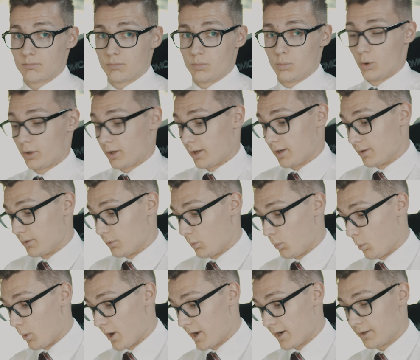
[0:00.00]
what I
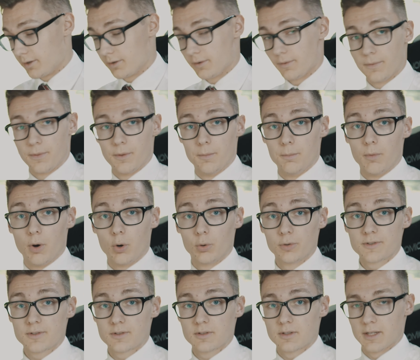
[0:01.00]
wear the
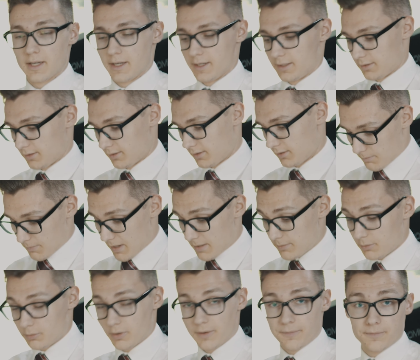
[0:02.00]
most, and
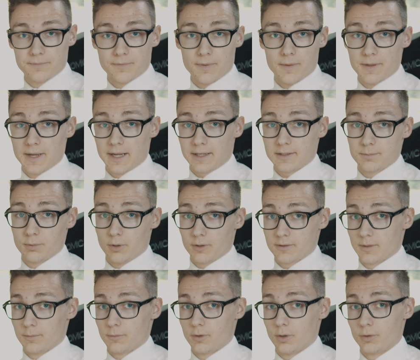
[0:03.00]
maybe with the next
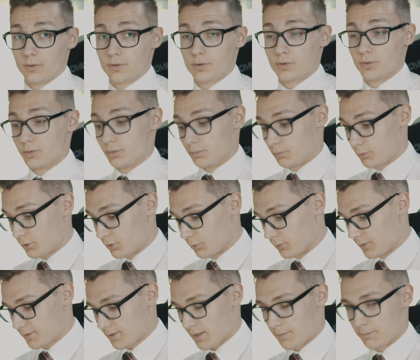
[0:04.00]
box I'm going to
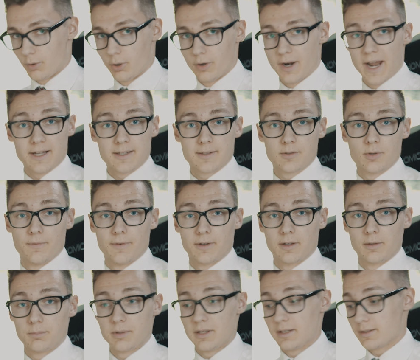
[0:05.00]
choose some more
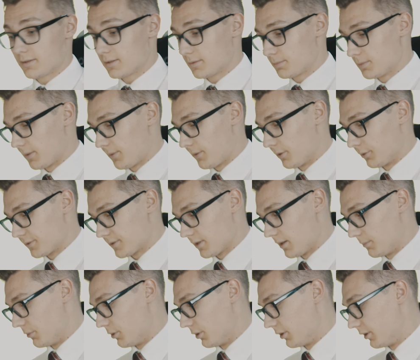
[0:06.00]
extravagant pieces, but those
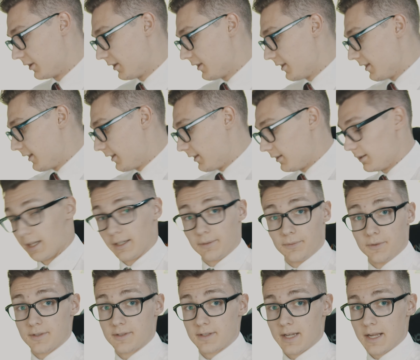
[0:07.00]
are more like
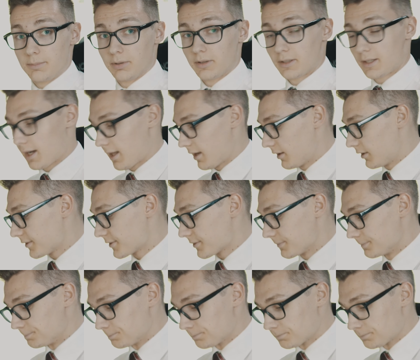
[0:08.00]
the staple colors.